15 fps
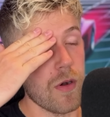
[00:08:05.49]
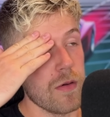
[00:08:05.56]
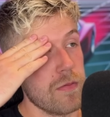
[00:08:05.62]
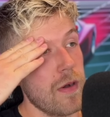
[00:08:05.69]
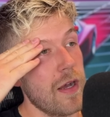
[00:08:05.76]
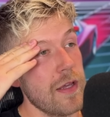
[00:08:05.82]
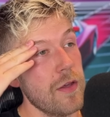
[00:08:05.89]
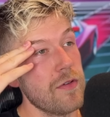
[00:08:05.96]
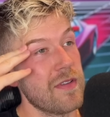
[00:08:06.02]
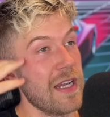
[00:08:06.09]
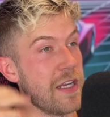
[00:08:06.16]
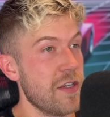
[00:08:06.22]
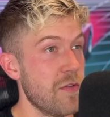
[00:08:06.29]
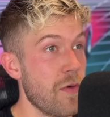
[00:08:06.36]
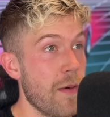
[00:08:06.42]
well, I used to
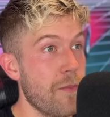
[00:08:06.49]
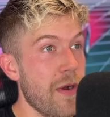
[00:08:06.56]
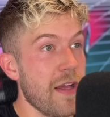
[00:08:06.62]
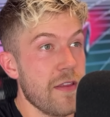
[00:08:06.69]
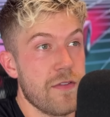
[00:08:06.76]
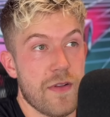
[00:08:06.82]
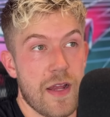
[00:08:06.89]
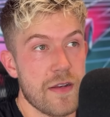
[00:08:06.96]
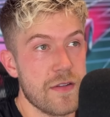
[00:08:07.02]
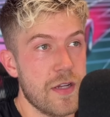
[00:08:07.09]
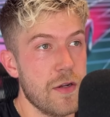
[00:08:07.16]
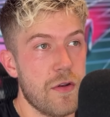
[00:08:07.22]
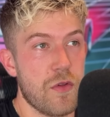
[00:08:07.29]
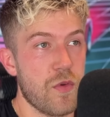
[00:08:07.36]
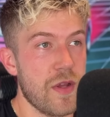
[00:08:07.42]
literally run brands for like
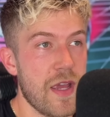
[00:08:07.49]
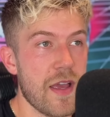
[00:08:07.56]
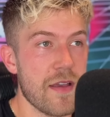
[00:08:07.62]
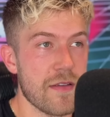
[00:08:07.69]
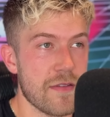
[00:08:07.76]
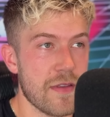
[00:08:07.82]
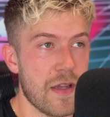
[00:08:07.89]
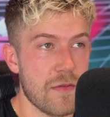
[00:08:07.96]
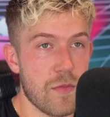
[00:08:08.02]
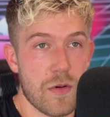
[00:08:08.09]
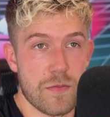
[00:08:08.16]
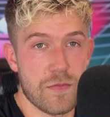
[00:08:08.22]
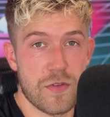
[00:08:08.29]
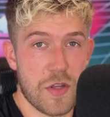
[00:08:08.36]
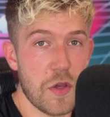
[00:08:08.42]
two, three years and then
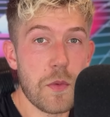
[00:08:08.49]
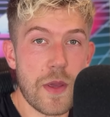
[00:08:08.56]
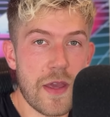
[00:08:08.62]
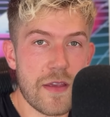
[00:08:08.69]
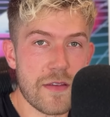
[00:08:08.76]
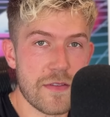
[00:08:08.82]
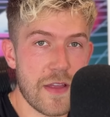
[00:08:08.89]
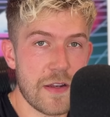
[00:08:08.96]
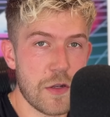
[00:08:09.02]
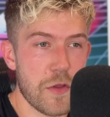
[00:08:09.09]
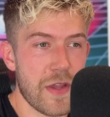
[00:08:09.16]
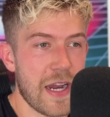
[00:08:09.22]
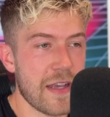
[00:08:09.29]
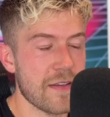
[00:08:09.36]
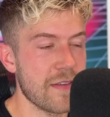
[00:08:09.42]
well, two years and then
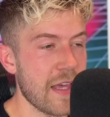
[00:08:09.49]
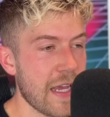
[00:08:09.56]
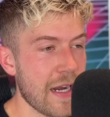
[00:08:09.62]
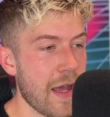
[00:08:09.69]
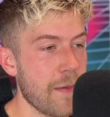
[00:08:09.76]
do the next thing.